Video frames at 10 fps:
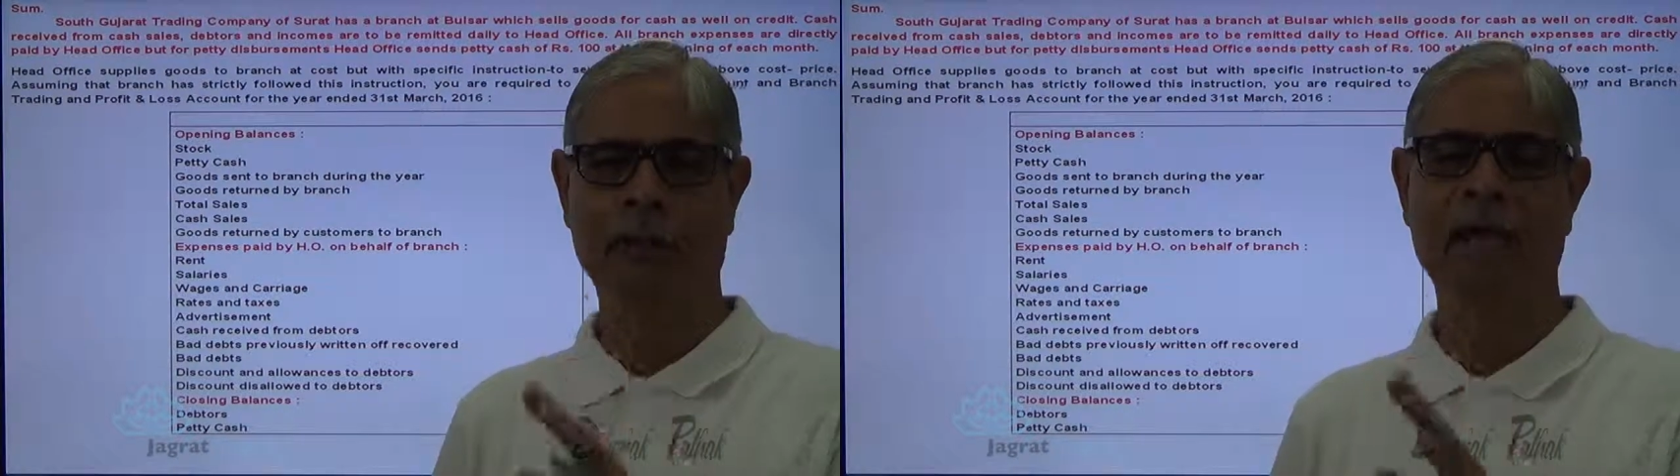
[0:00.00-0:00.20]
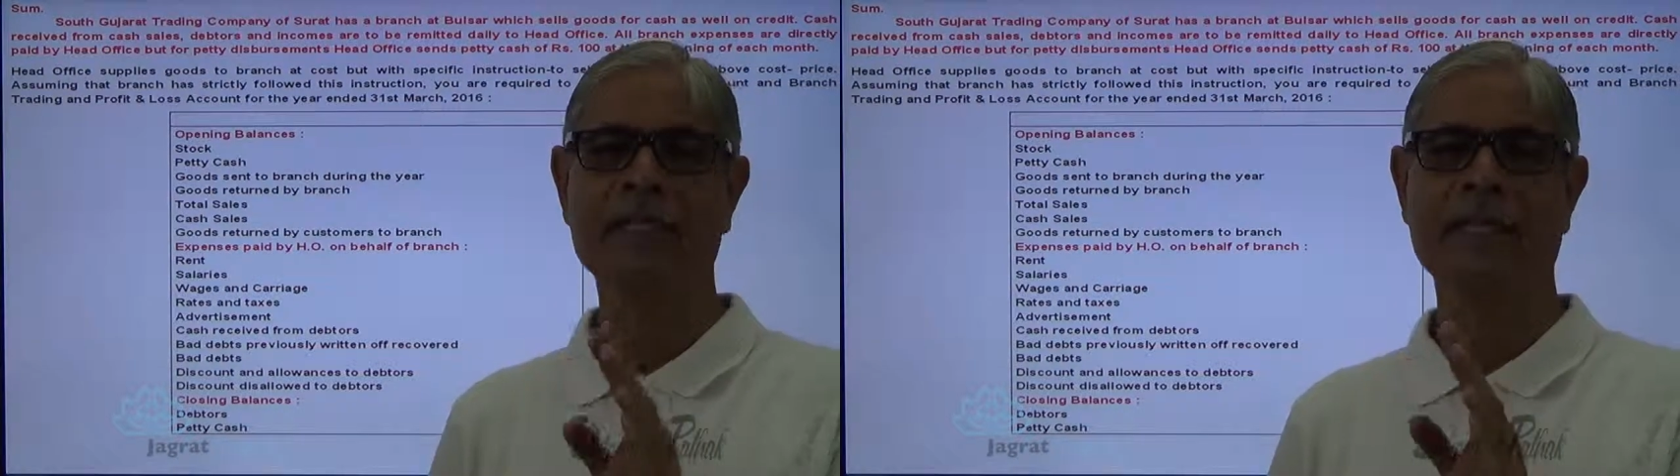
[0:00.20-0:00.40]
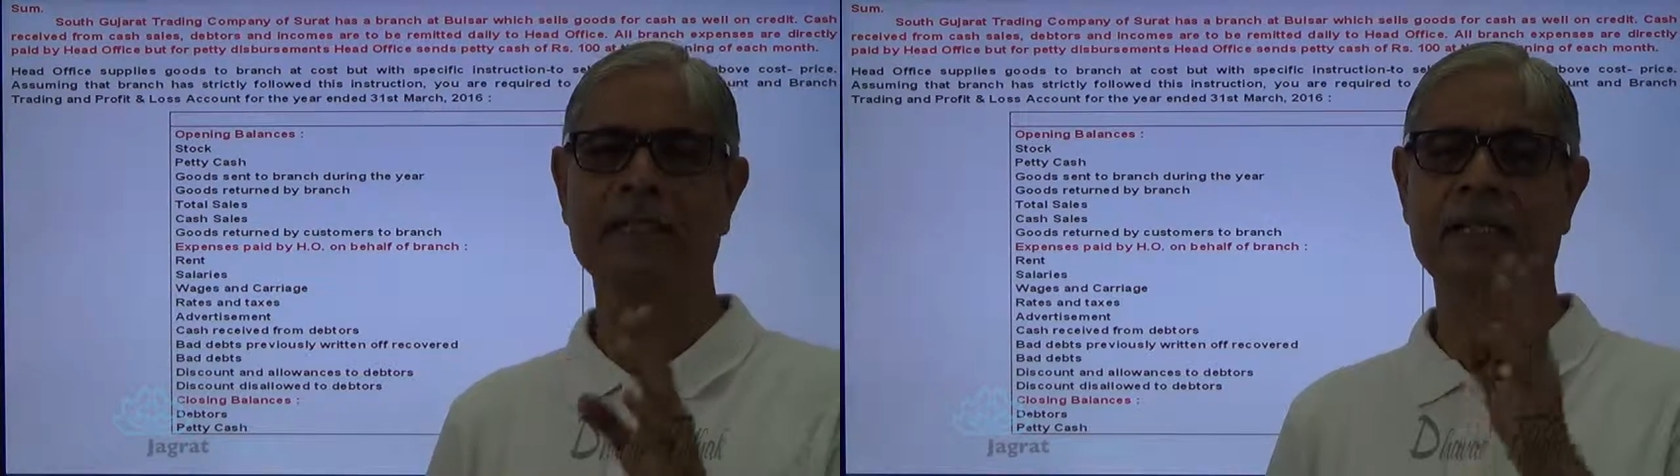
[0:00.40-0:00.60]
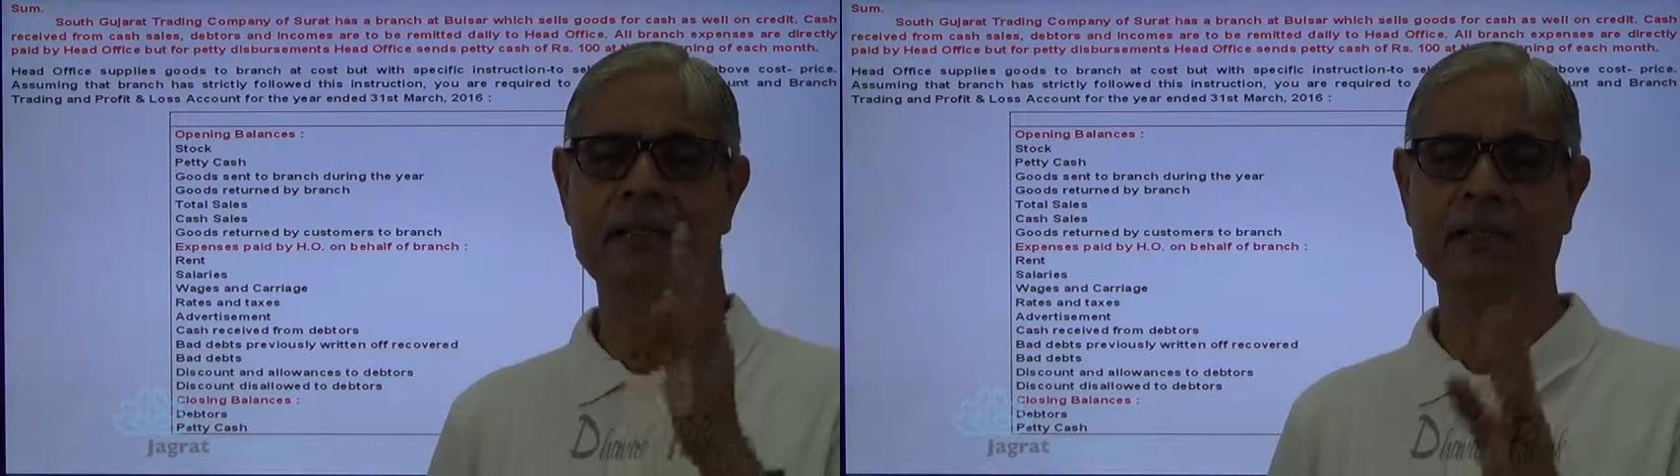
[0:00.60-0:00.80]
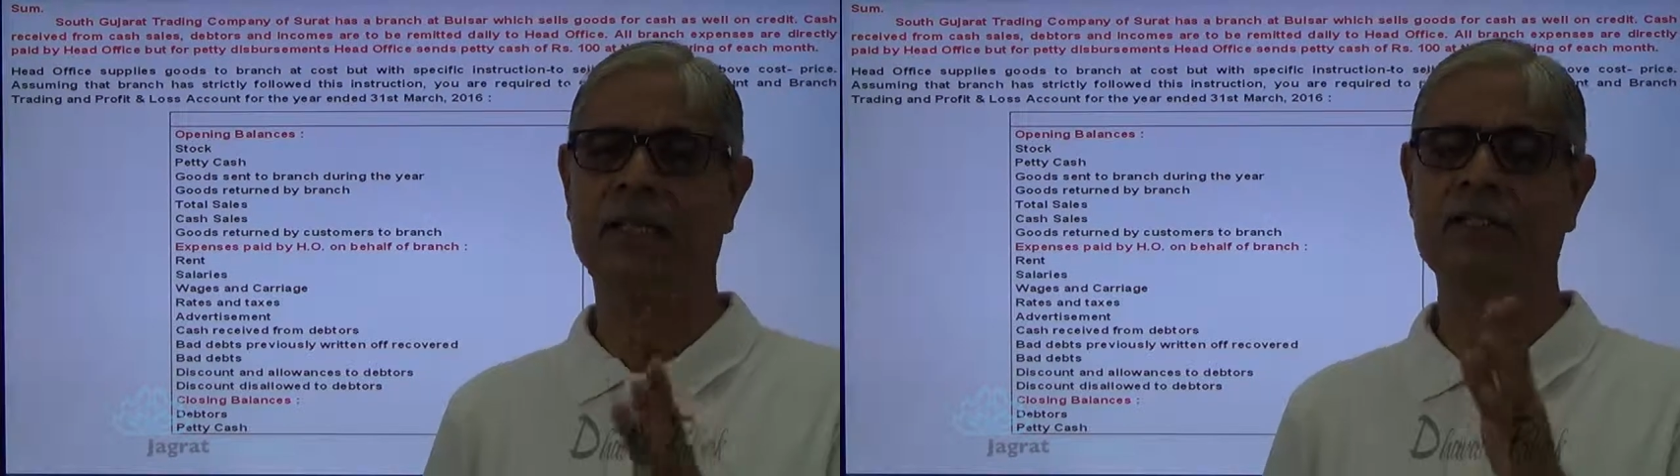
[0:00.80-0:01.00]
branch and the
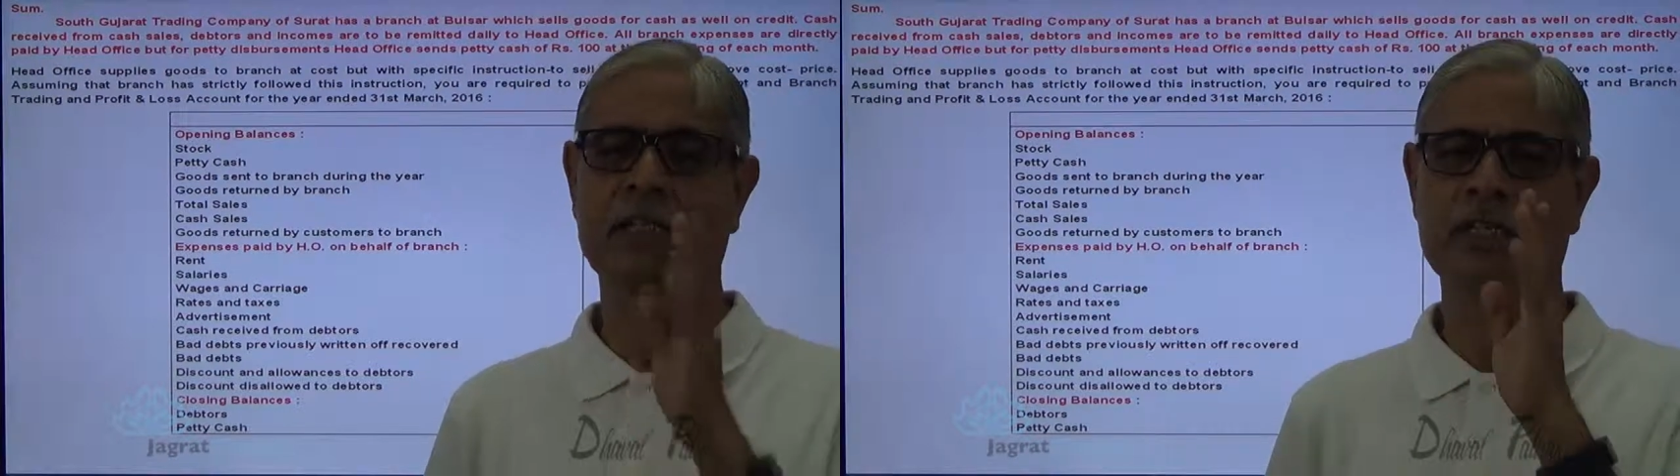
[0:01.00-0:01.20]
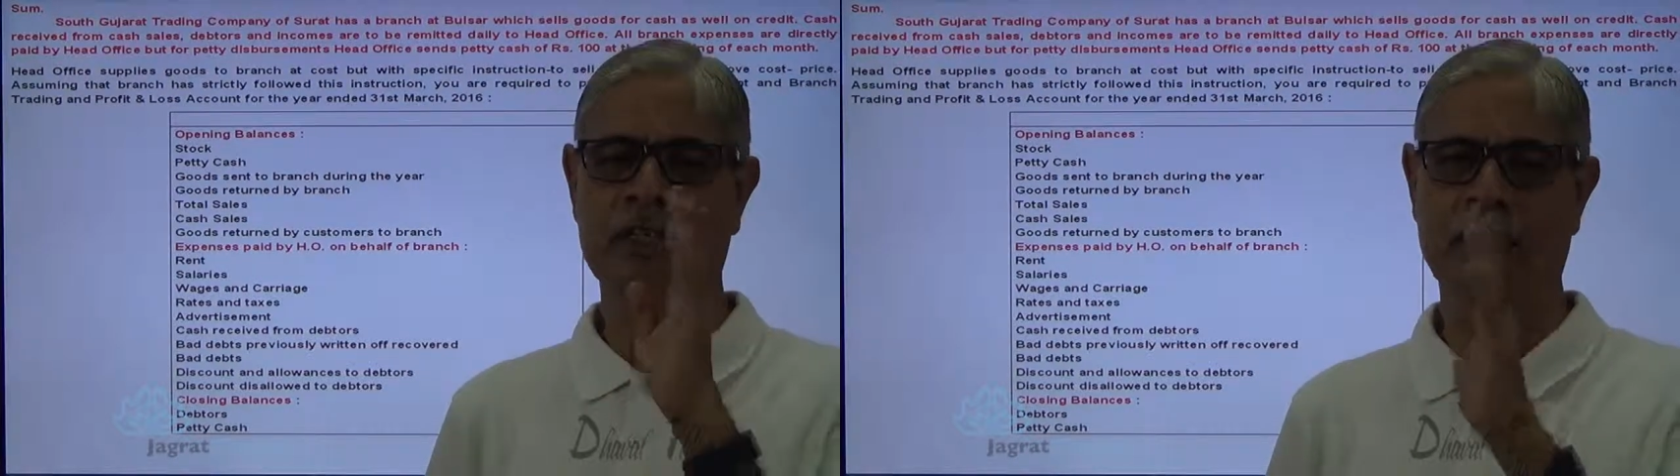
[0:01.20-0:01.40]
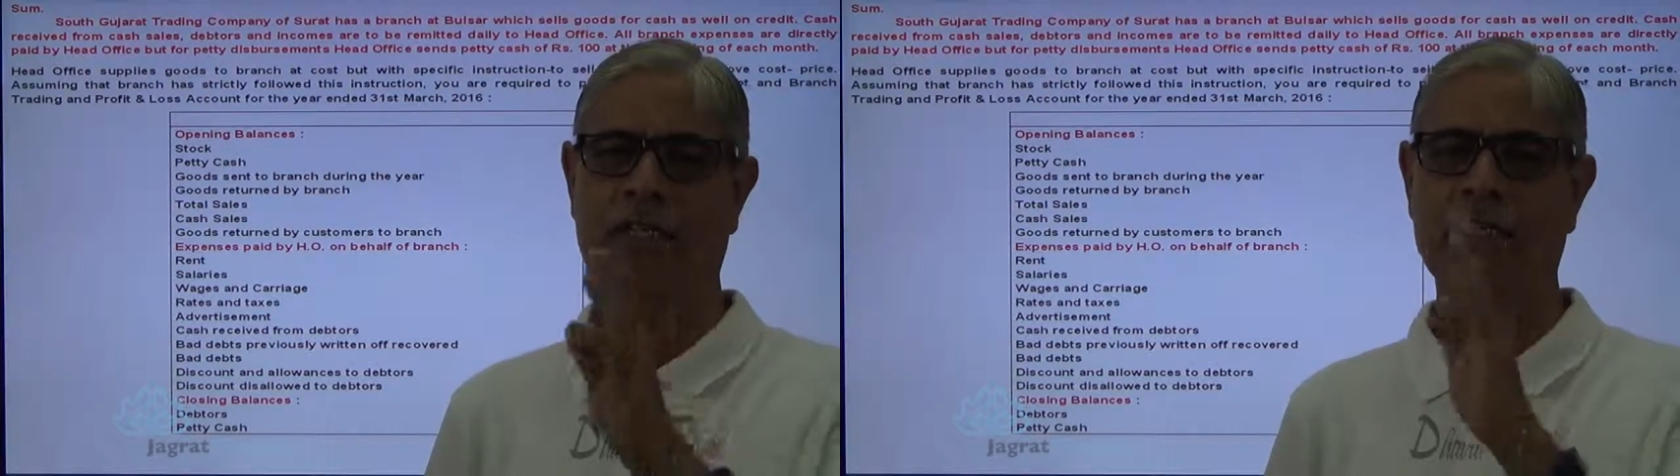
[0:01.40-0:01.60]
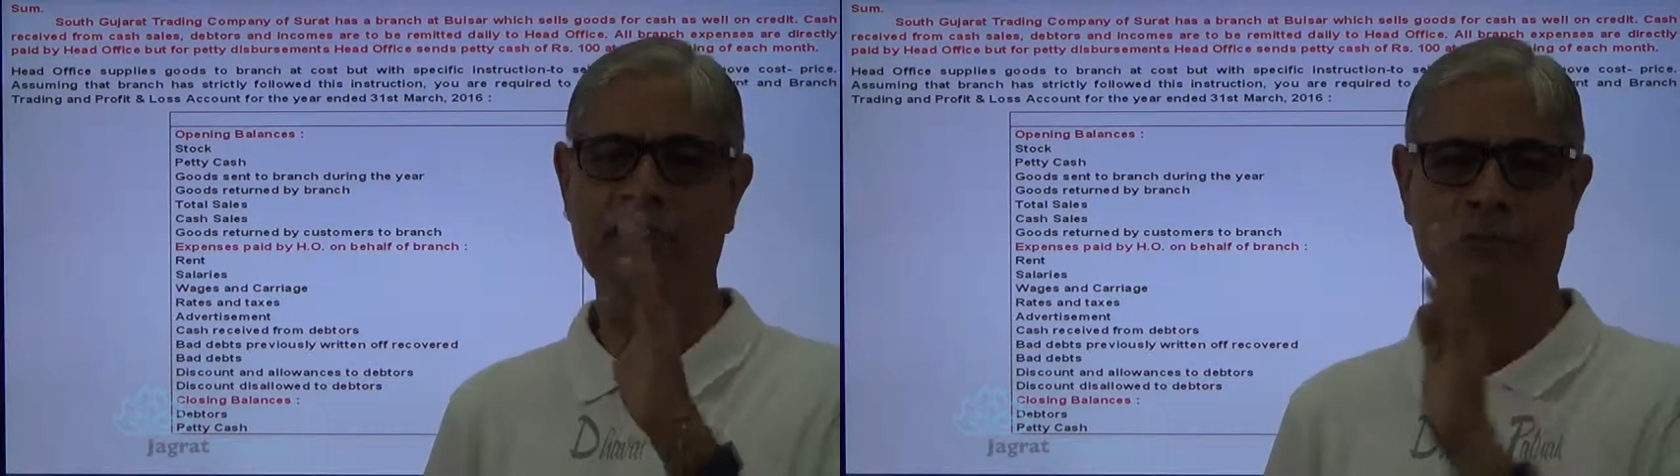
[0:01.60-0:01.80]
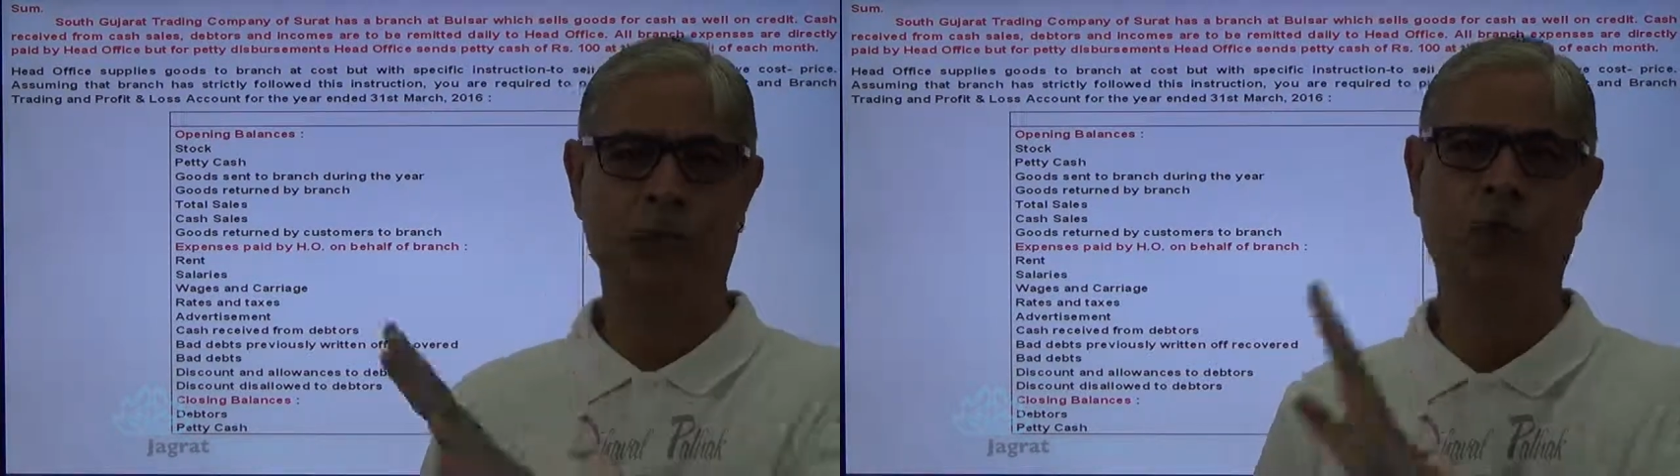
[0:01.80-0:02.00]
instruction is
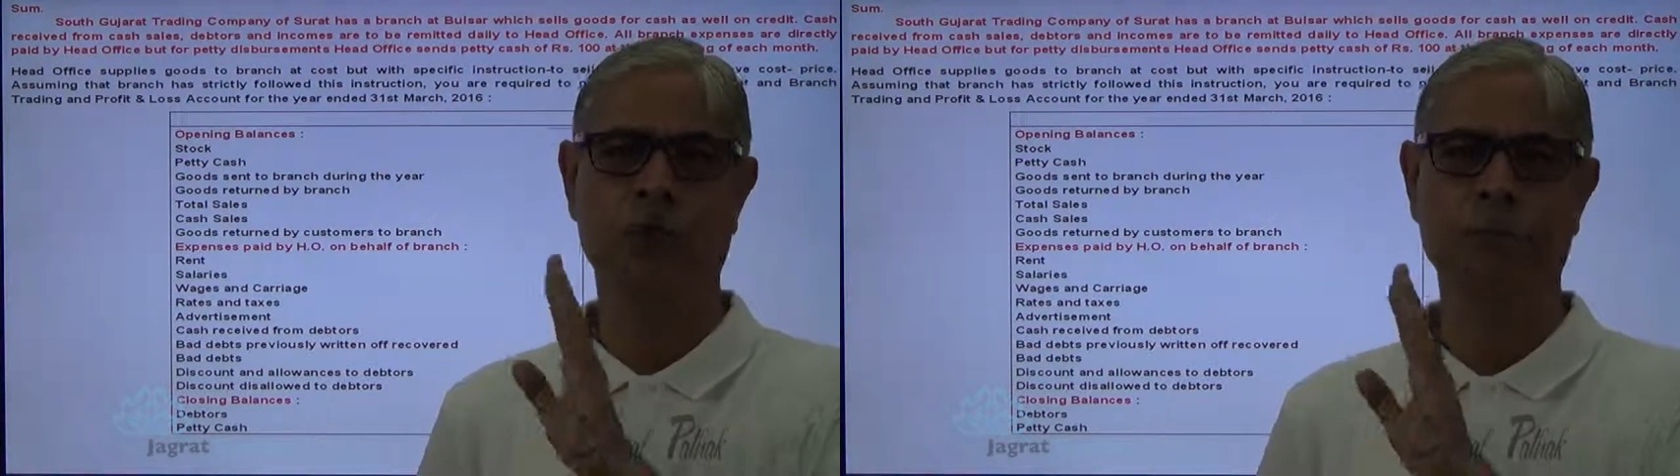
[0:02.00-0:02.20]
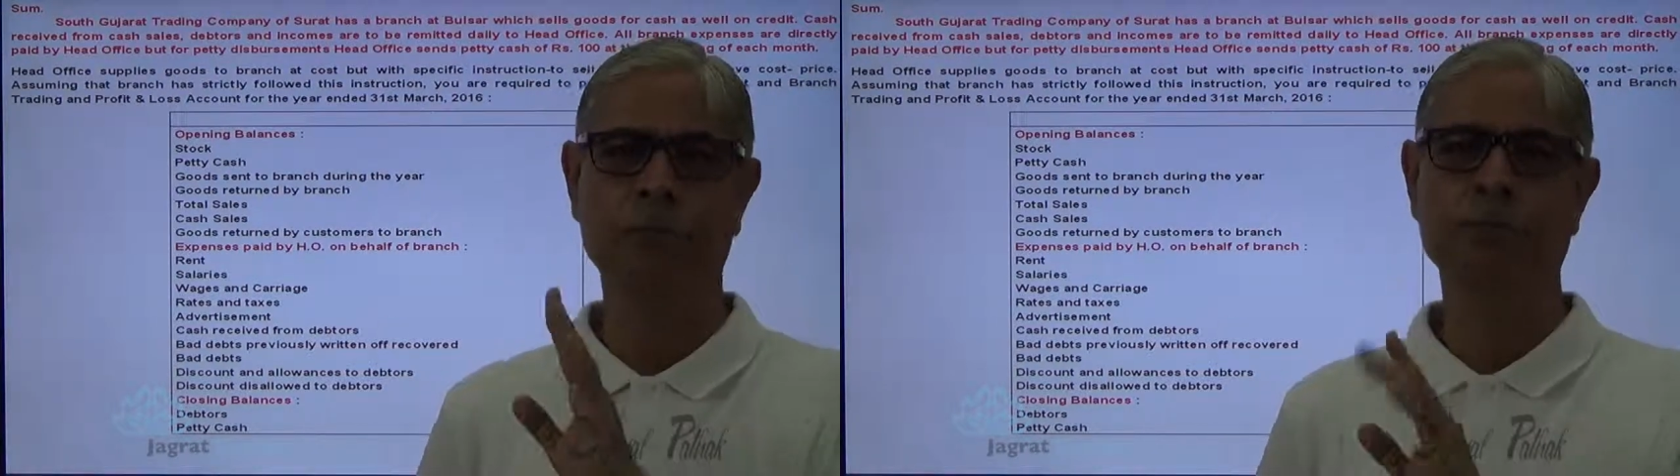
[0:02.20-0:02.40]
strictly followed,